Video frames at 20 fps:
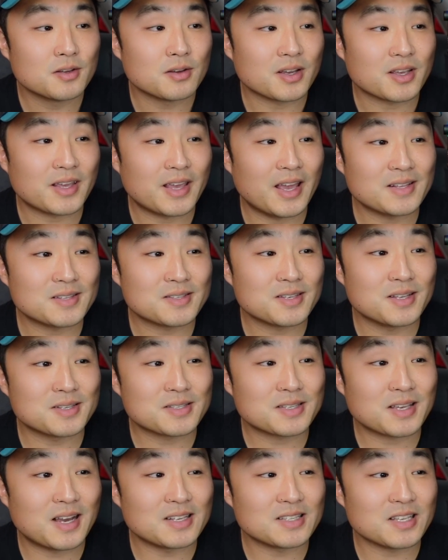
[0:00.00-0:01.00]
I can't say
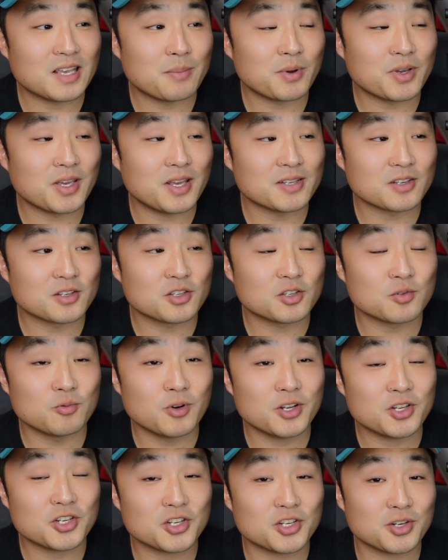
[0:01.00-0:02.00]
this guy's name, but he's a
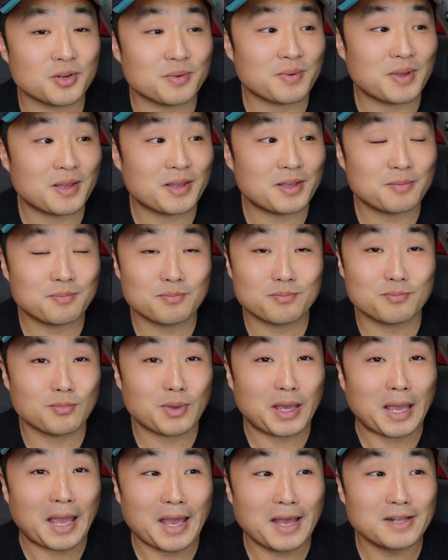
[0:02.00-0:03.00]

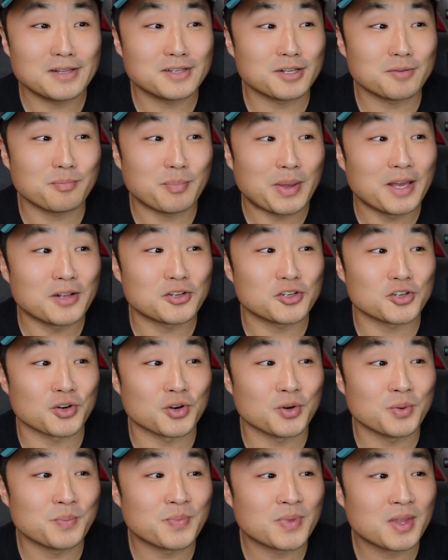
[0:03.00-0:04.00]
switch-handed
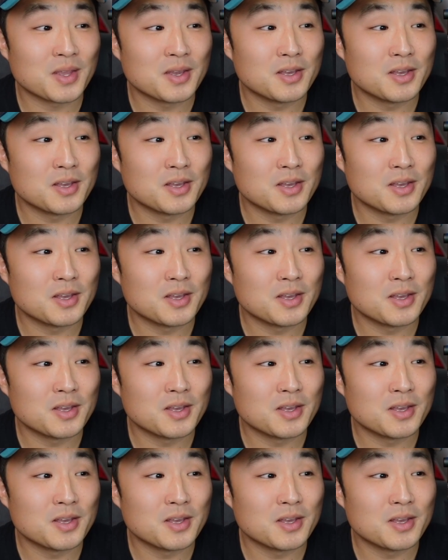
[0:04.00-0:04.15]
pitcher.